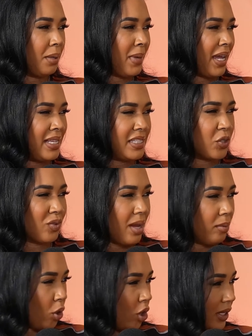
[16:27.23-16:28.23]
Instagram
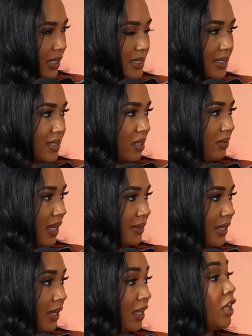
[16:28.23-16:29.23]
logins and stuff like
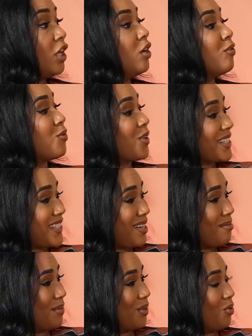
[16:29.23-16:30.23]
that. For
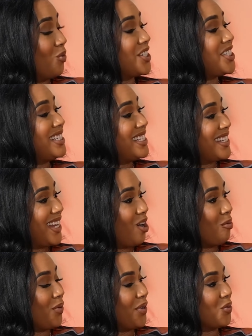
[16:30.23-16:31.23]
example, what she did
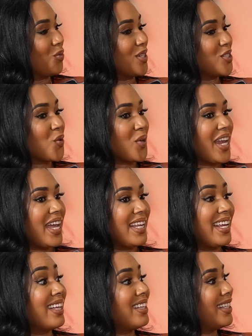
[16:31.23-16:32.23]
help with was
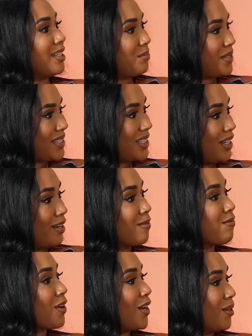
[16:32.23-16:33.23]
creating clips
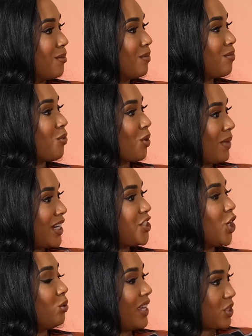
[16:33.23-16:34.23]
for my
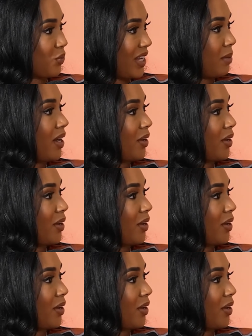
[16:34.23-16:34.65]
show, Let's Rant About It.